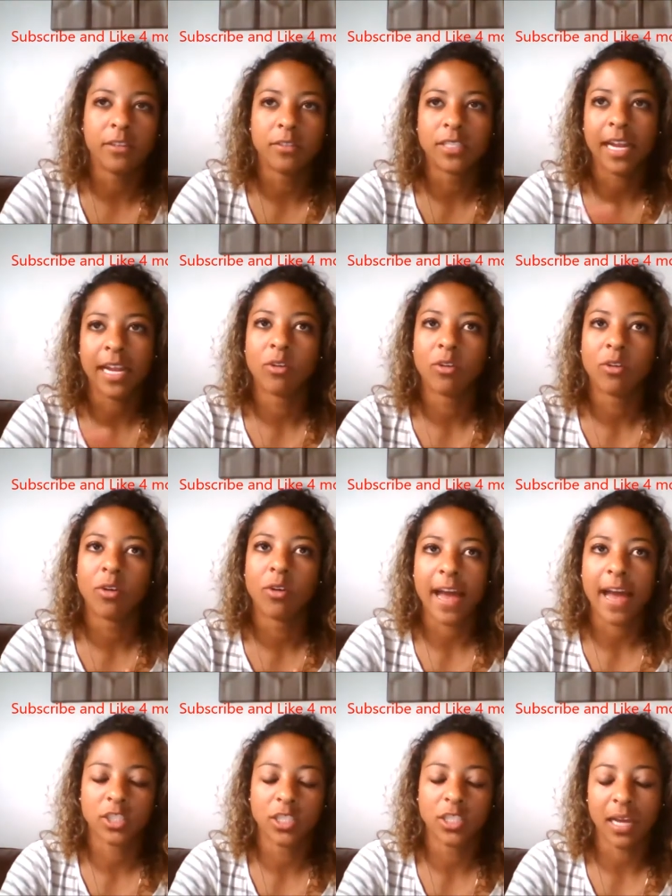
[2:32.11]
I don't
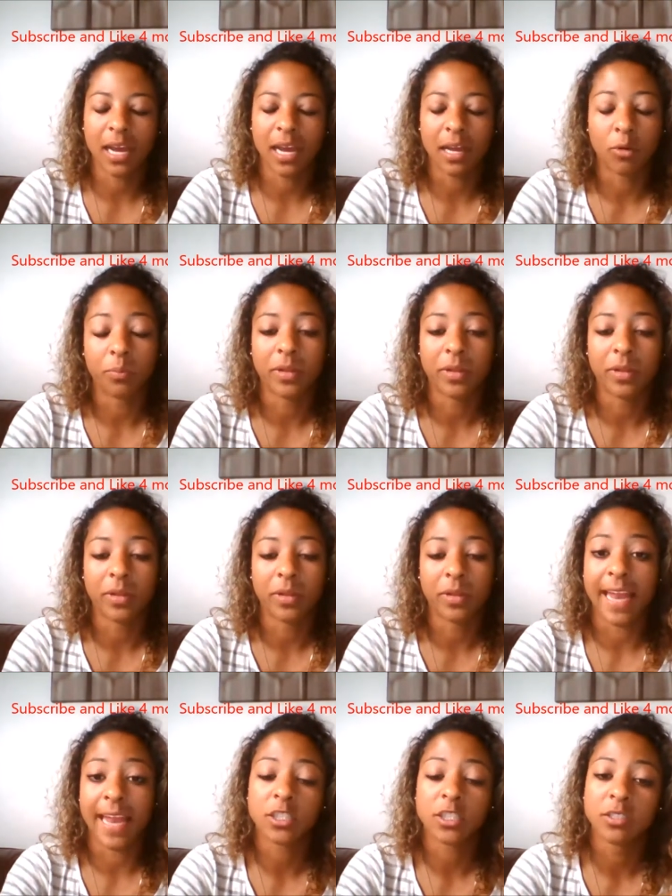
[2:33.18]
actually I don't play for the
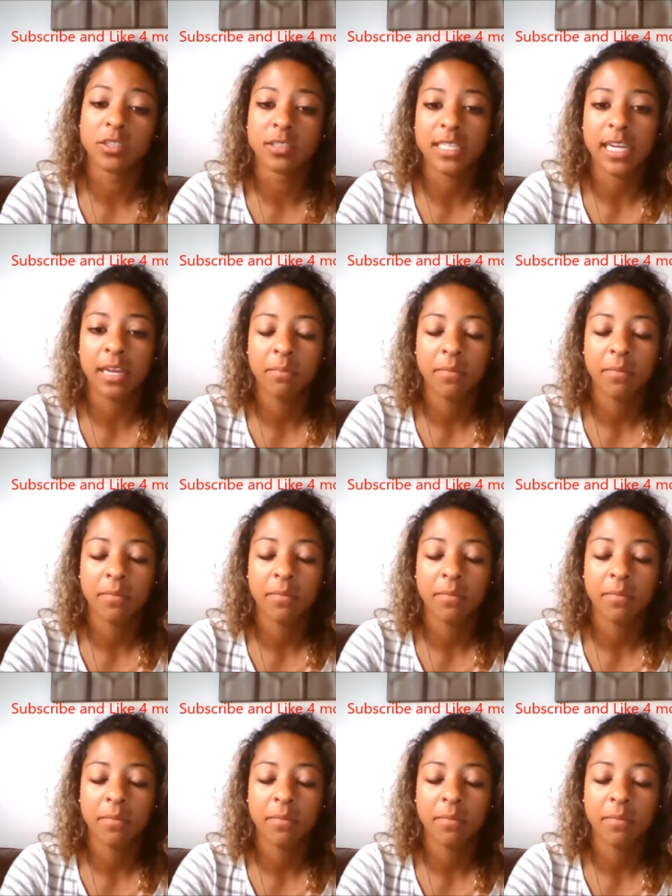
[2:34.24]
national team.